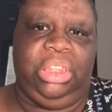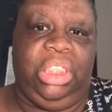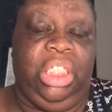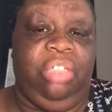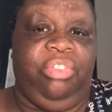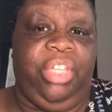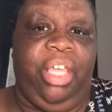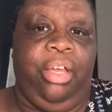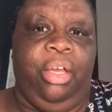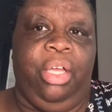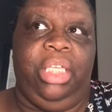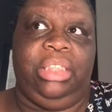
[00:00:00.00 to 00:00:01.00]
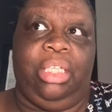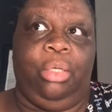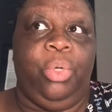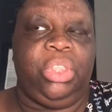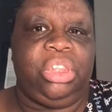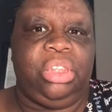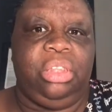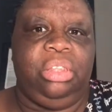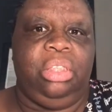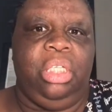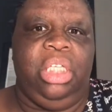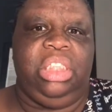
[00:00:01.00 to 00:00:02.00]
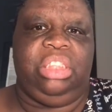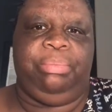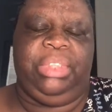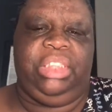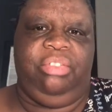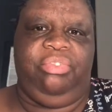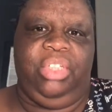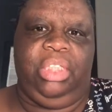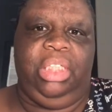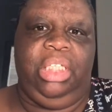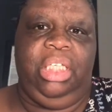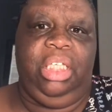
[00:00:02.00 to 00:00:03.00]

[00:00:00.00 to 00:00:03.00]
If there is a question specifically,